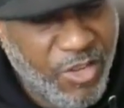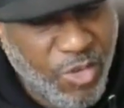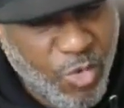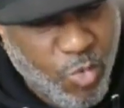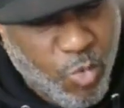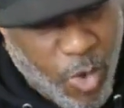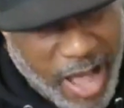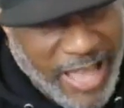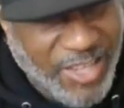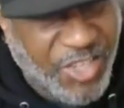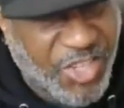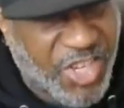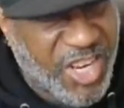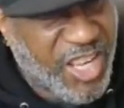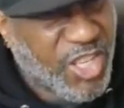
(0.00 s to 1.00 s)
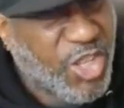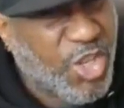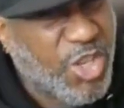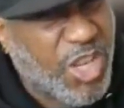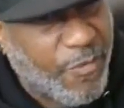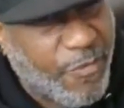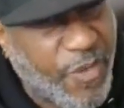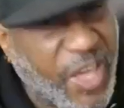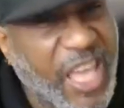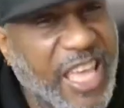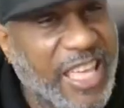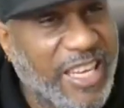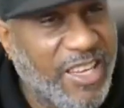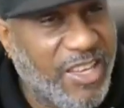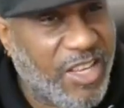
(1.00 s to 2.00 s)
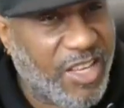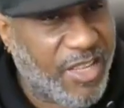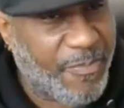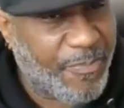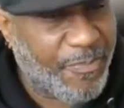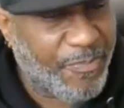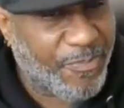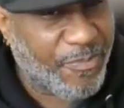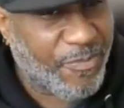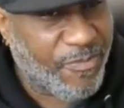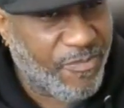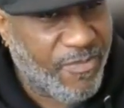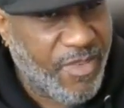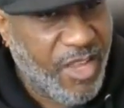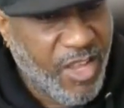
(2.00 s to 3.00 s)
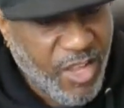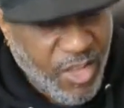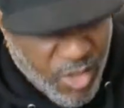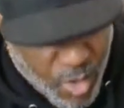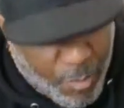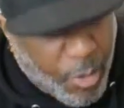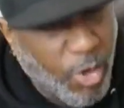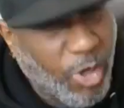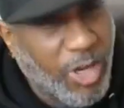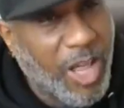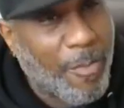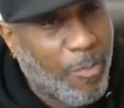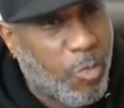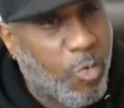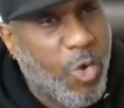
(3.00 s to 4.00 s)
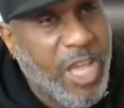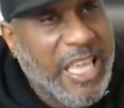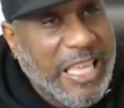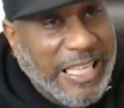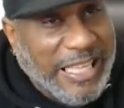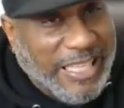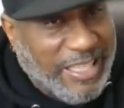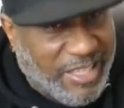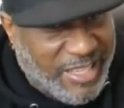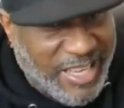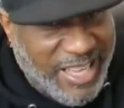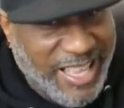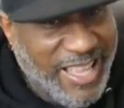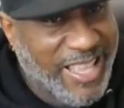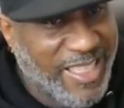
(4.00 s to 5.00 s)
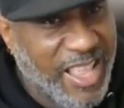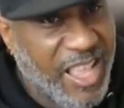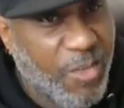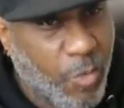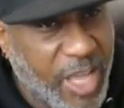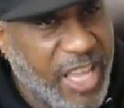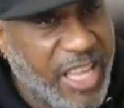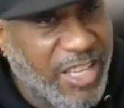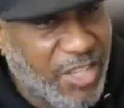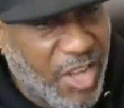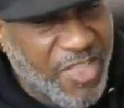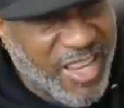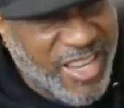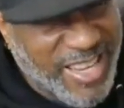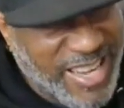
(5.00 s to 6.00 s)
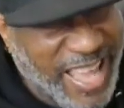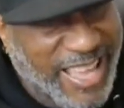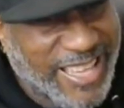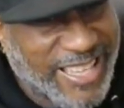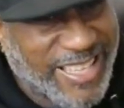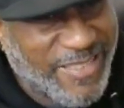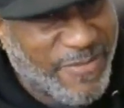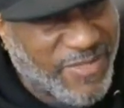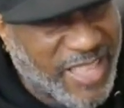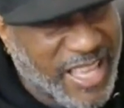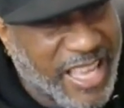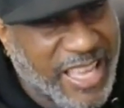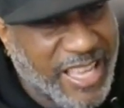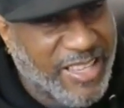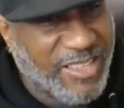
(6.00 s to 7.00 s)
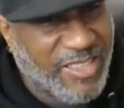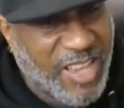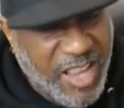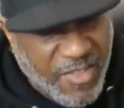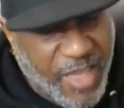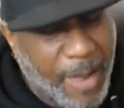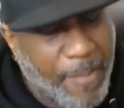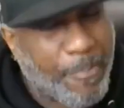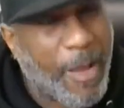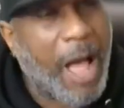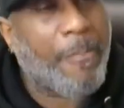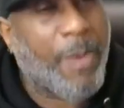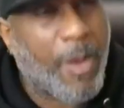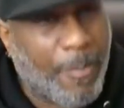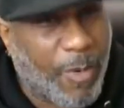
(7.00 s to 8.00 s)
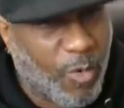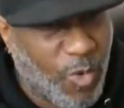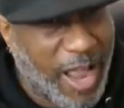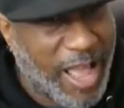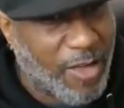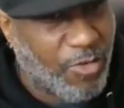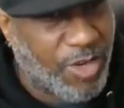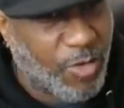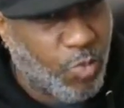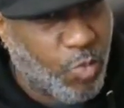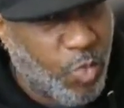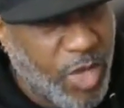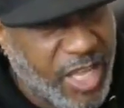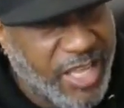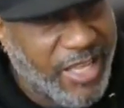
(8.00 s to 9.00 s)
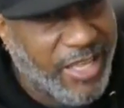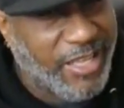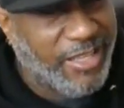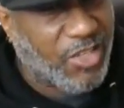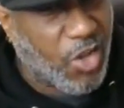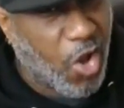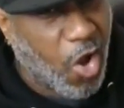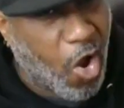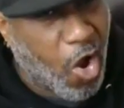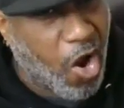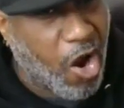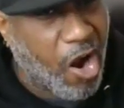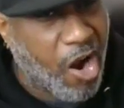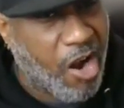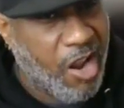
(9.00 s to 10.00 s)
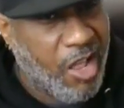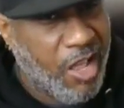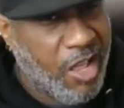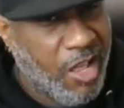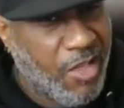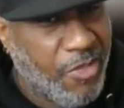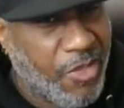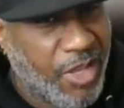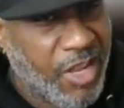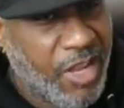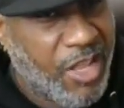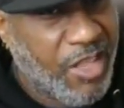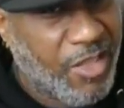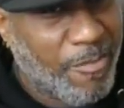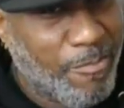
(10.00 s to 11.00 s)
you watch, you defend, you pull up weeds. Weeds are the negative things that pop up around it. Weeds are the, the